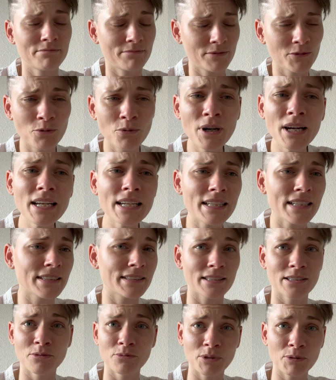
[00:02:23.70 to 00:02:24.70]
What is
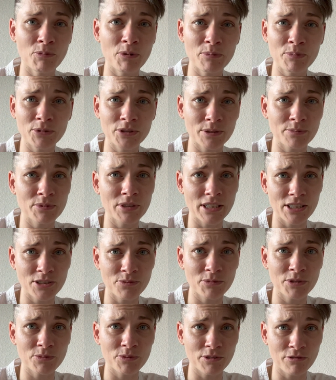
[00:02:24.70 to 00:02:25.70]
it with people's obsession
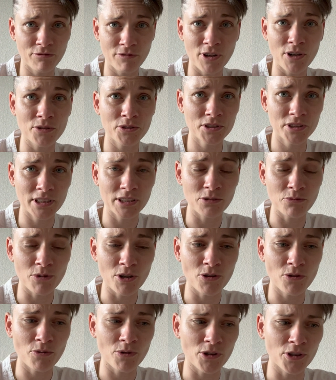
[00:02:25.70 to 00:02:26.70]
with the word folks in the
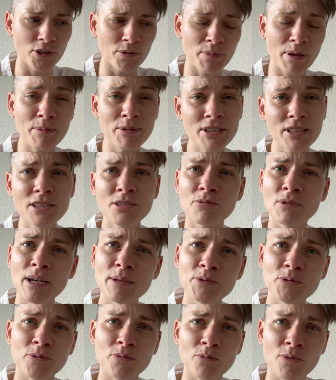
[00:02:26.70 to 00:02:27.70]
woke world? Maybe it's because it
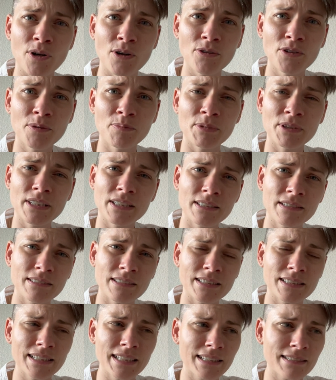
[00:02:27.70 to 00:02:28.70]
rhymes with woke, but then
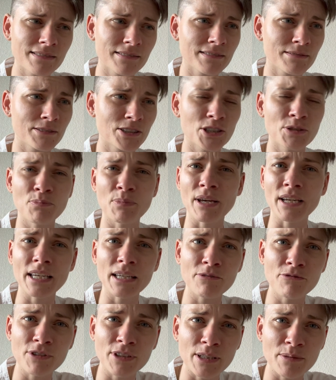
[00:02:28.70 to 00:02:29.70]
isn't that just
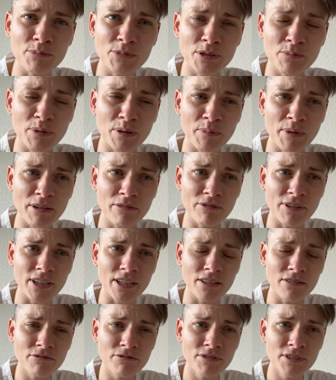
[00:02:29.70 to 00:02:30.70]
begging for them to be made fun
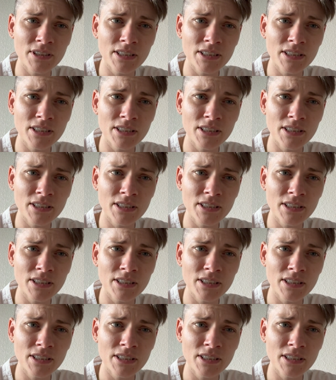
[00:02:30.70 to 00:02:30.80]
of?